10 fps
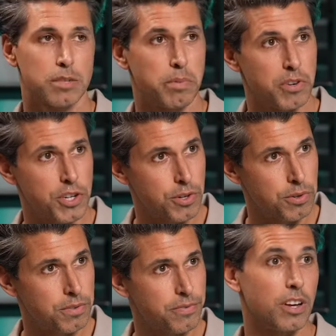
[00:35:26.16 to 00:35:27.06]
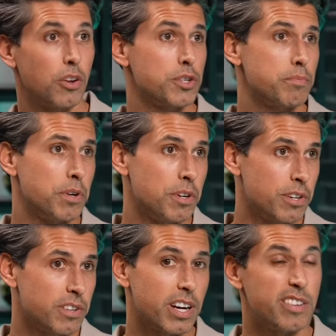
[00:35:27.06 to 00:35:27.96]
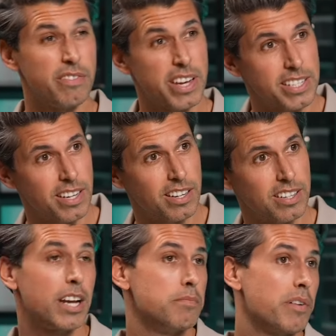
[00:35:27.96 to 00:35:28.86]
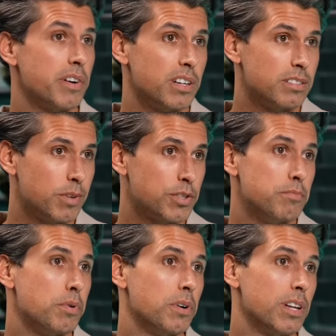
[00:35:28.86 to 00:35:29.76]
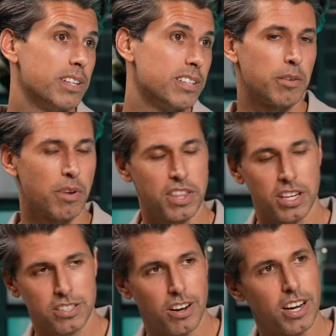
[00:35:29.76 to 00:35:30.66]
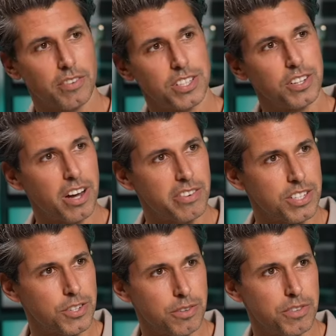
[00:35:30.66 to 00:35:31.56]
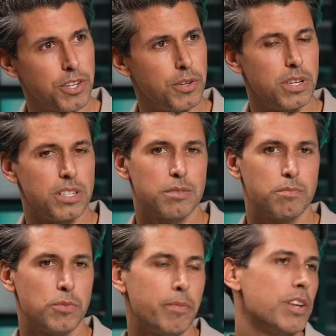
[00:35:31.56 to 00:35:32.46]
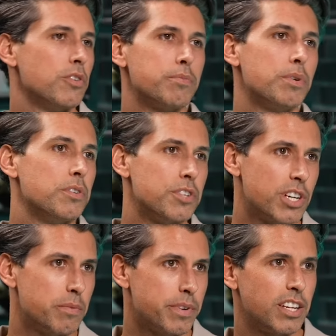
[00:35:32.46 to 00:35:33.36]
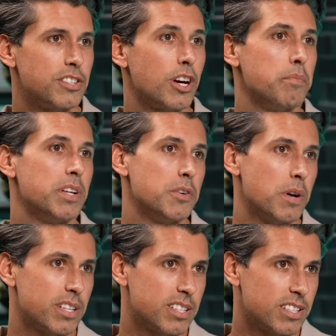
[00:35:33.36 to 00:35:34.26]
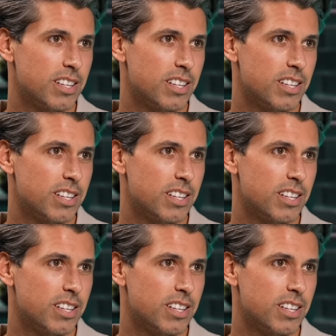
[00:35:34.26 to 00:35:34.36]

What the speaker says: spiritual, an entrepreneur, an investor, and a mother, most importantly. Some of the things I'd love to dive into with you is more about your entrepreneurship and your time in the US.